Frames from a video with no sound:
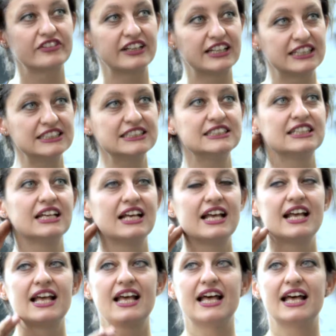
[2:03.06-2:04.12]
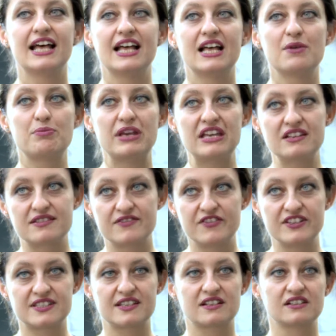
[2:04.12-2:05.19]
in, be it
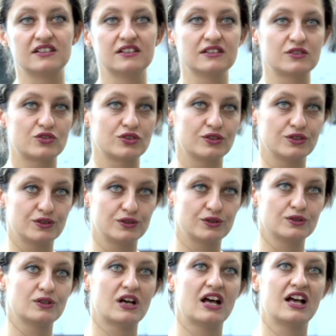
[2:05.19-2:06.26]
physical to